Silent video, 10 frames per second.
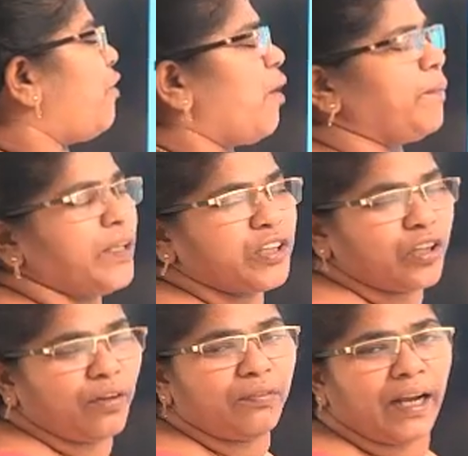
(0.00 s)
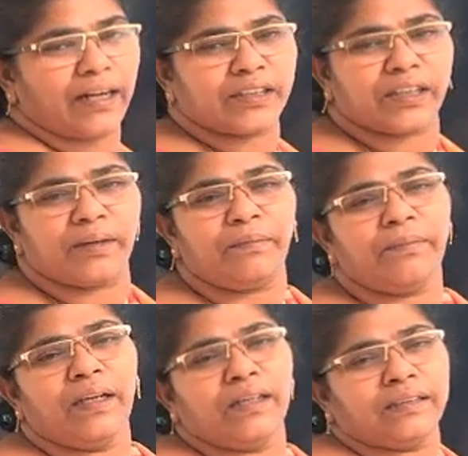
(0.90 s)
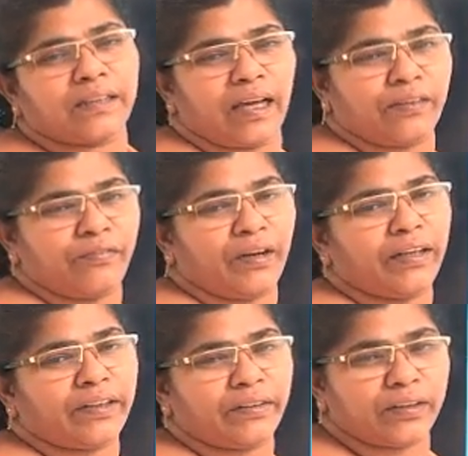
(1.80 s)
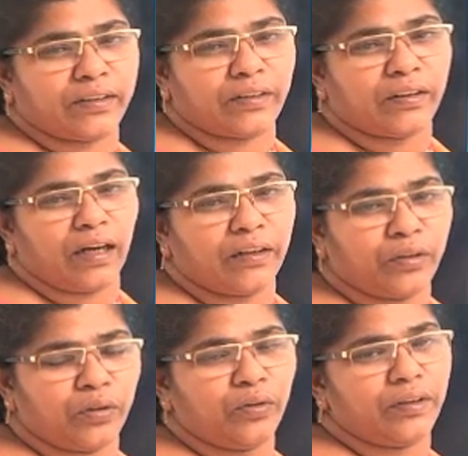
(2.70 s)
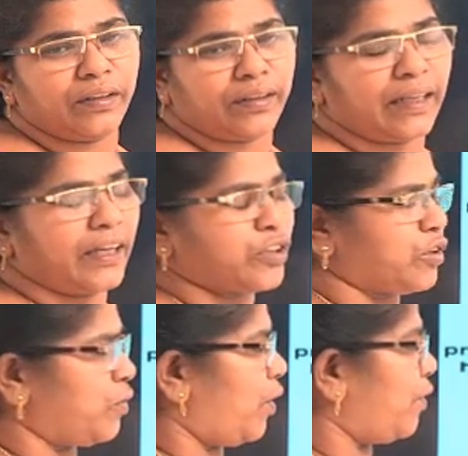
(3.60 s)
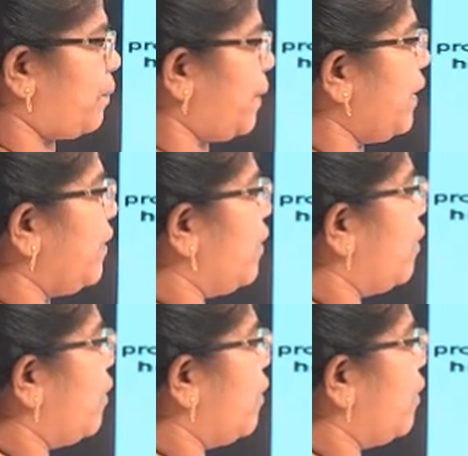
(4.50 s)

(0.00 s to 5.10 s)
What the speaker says: formation of calcium sulfate 2H2O will be